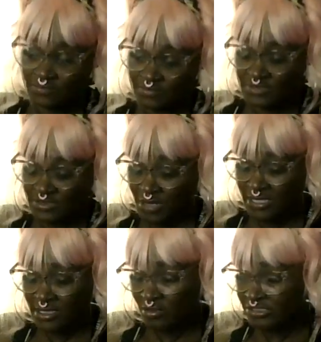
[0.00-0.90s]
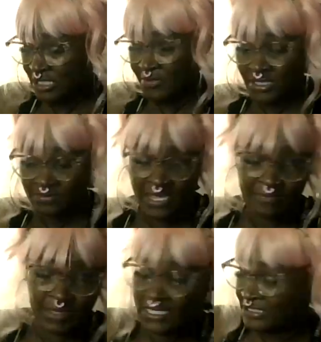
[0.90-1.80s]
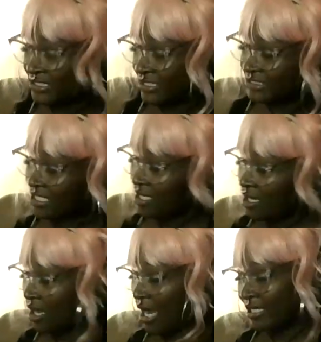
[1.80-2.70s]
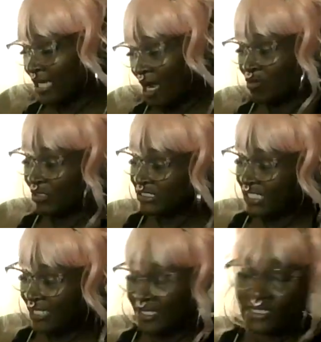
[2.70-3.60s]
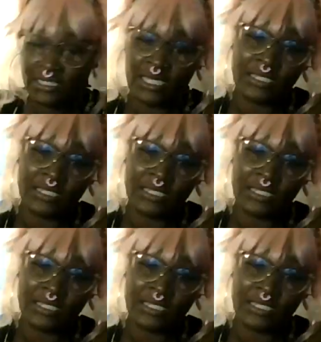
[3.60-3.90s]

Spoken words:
Somebody gonna summon up their business. I did not want to say that again.